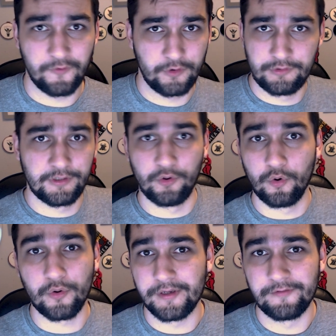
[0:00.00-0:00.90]
for good
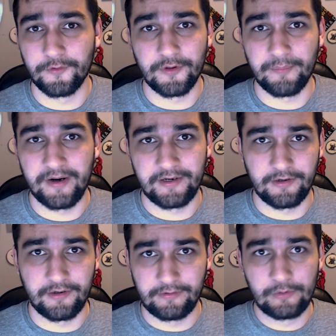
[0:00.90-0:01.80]
or evil,
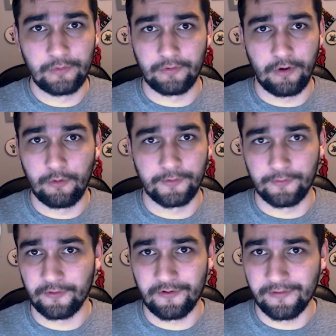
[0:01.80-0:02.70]
depending on who their owner
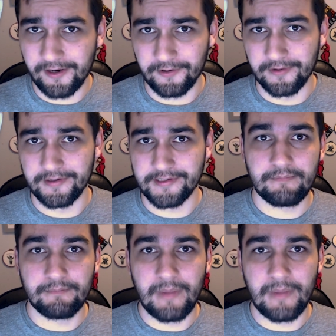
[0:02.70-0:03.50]
or creator is.